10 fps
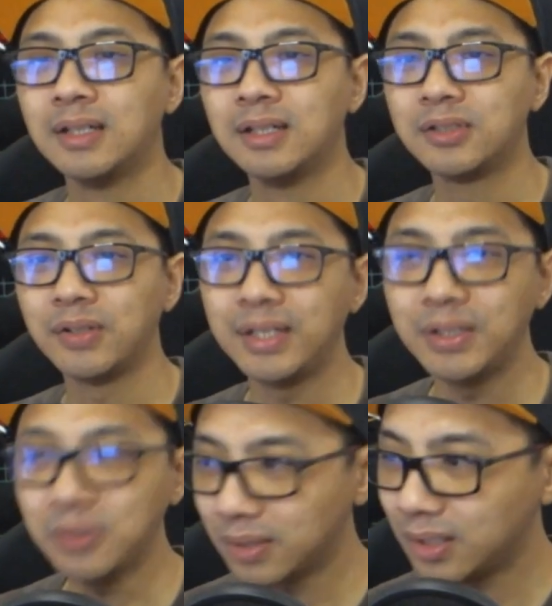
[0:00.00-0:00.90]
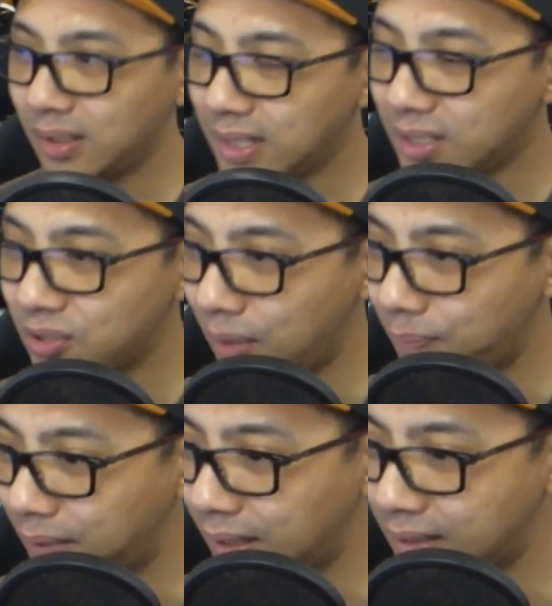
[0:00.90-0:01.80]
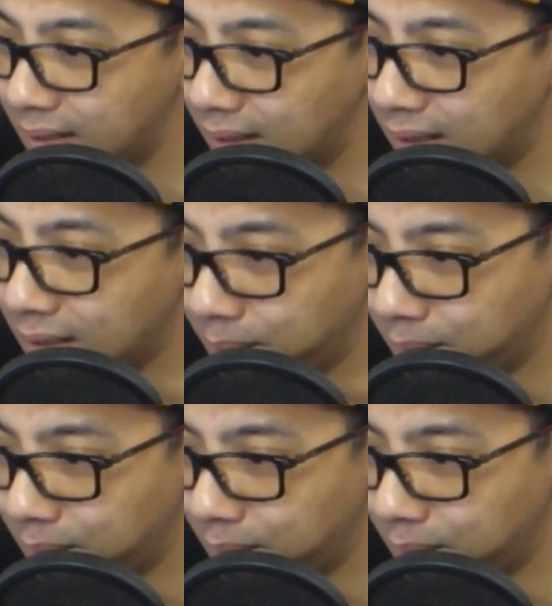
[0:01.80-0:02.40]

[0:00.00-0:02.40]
So anywho, let's wrap things up.